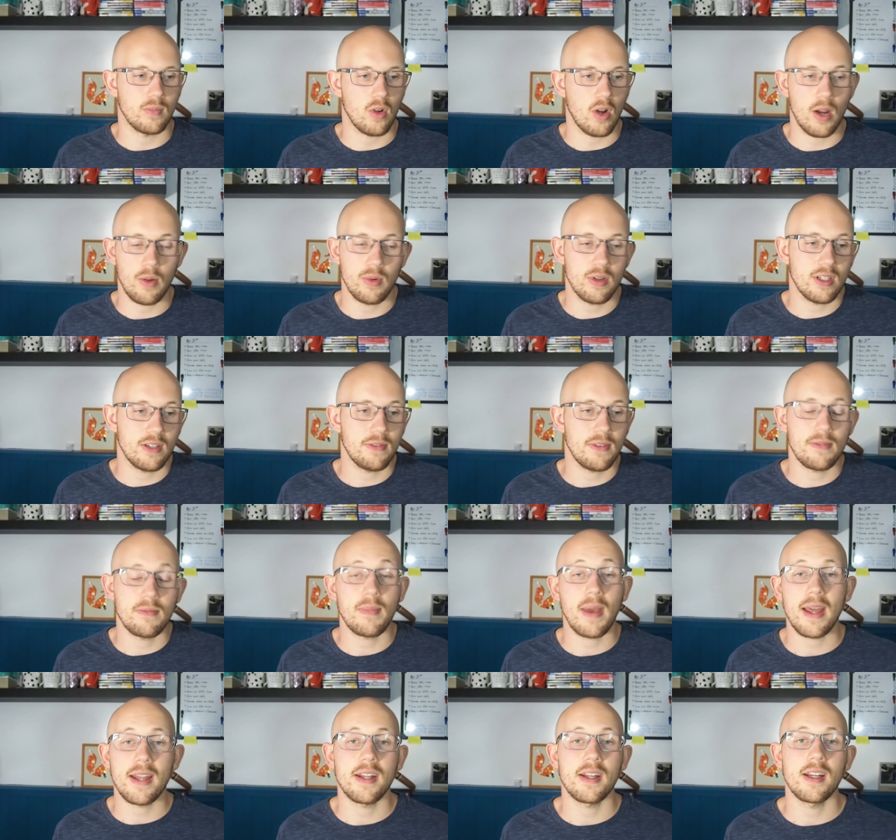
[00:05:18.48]
I wouldn't have even
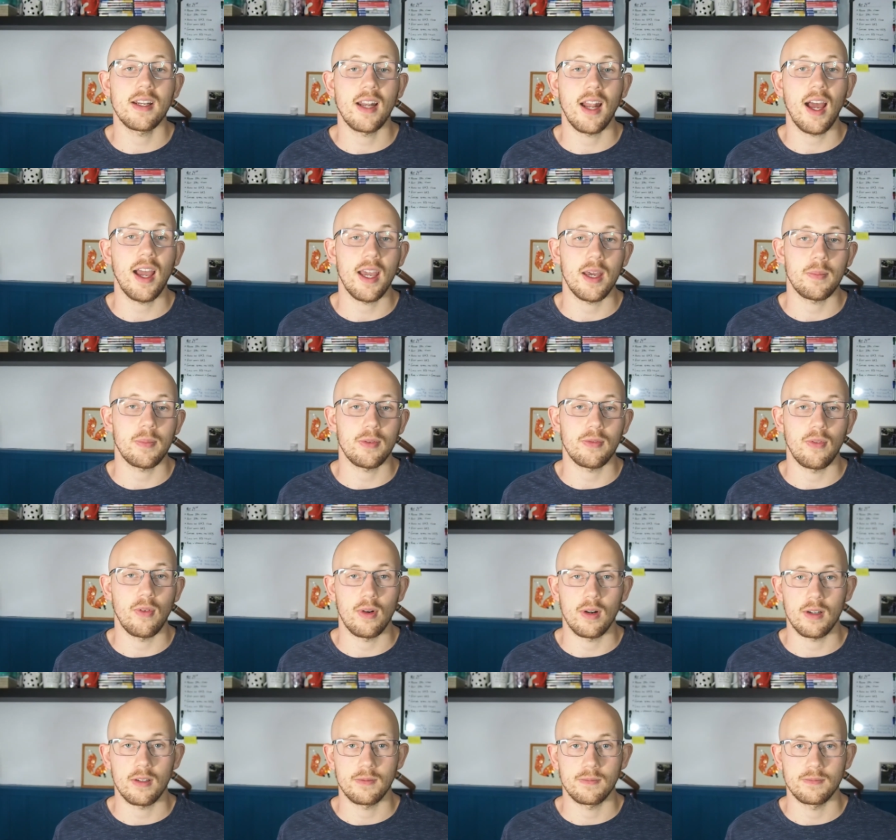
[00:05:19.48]
batted an eye at
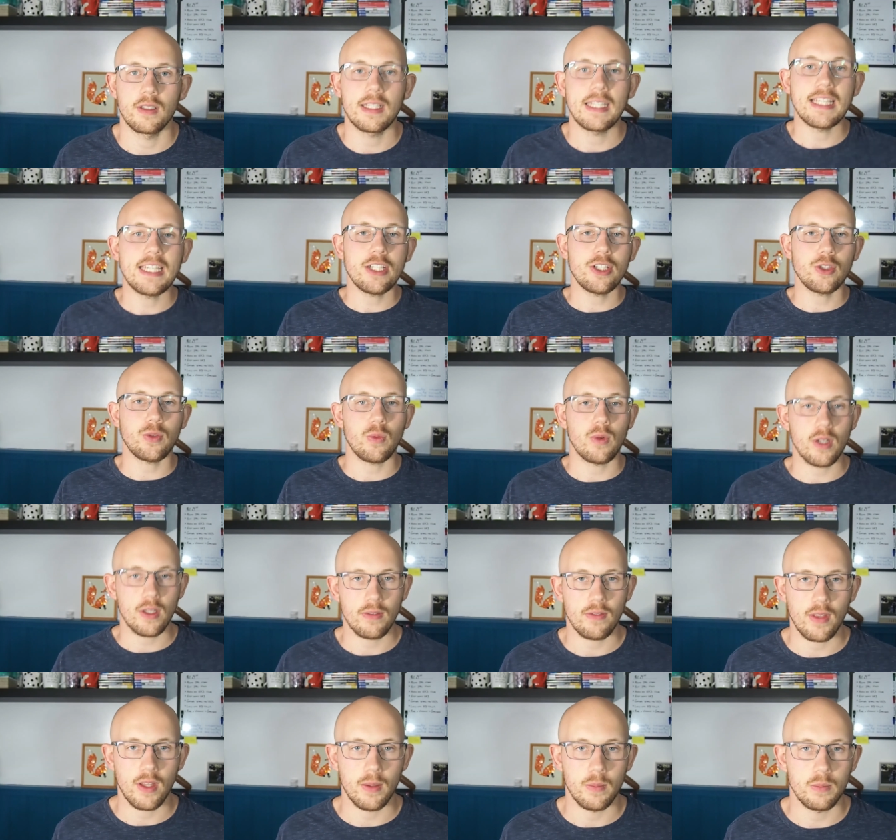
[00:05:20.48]
before. Each one
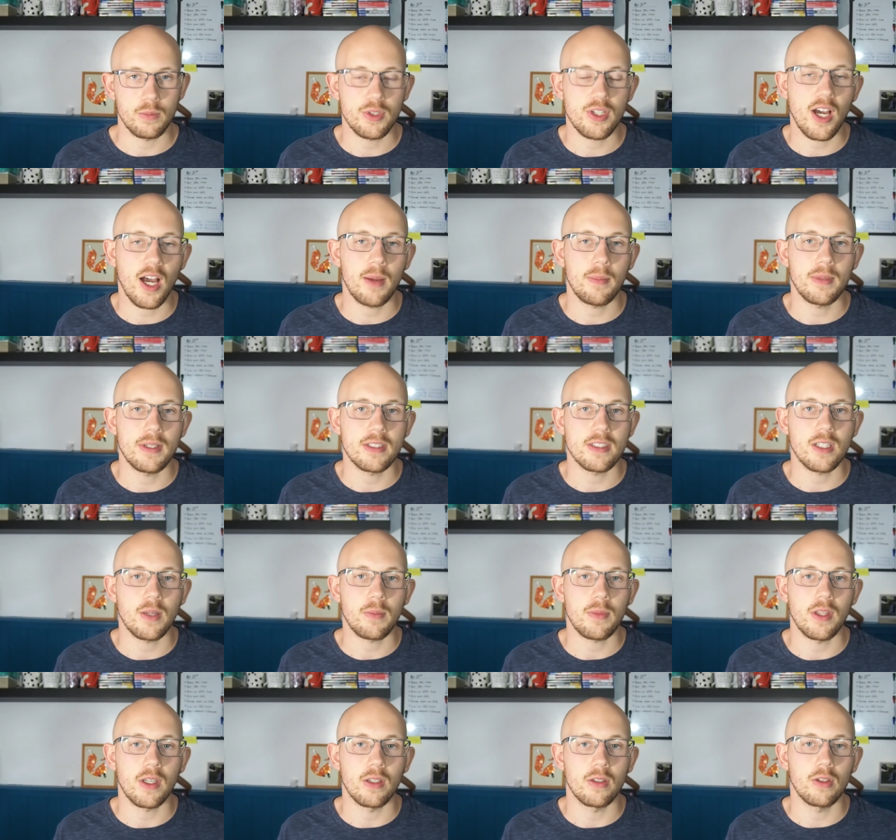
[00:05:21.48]
of them taught me
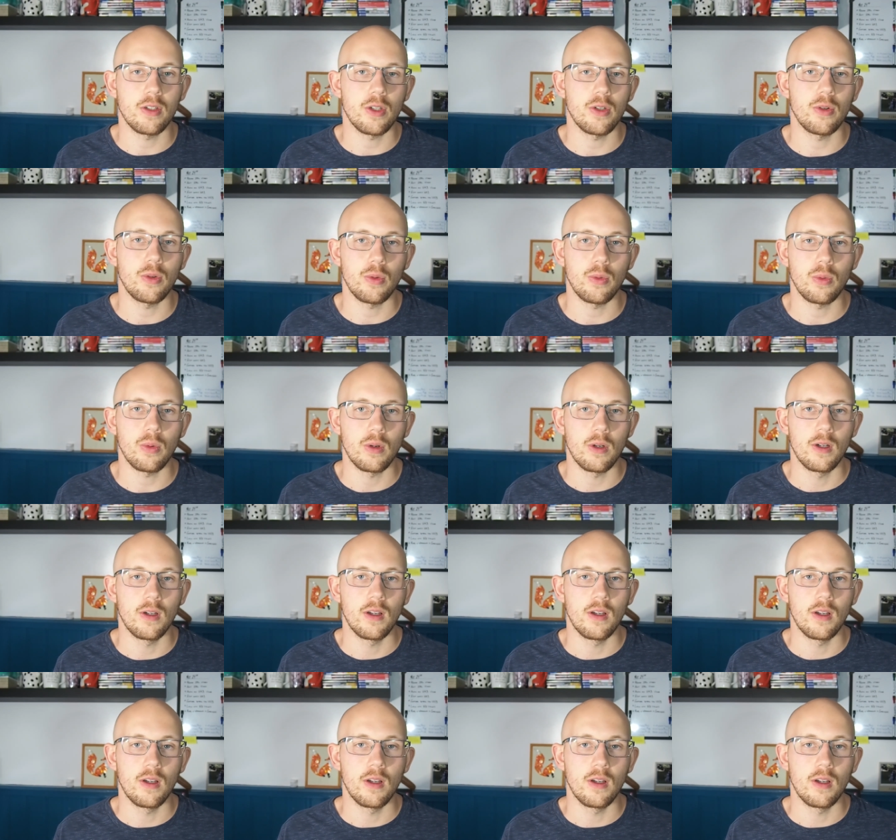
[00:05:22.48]
something new.